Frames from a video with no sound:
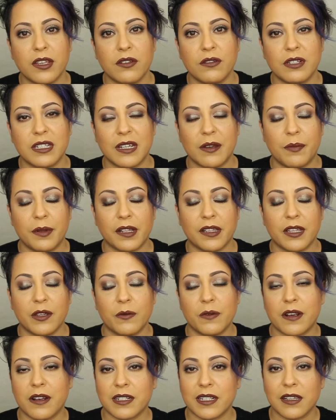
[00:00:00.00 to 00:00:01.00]
who typically
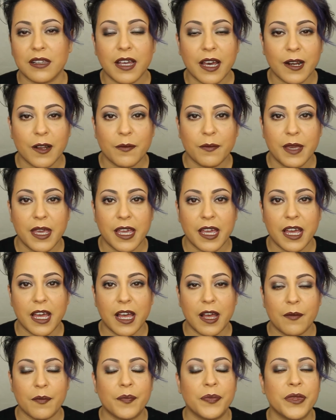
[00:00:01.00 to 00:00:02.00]
wears a lot of
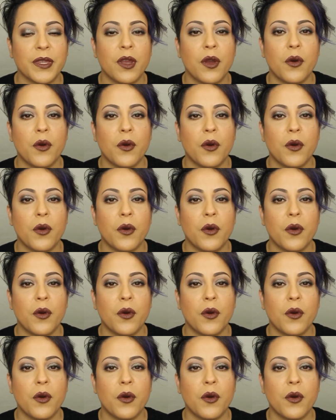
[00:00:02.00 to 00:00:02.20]
makeup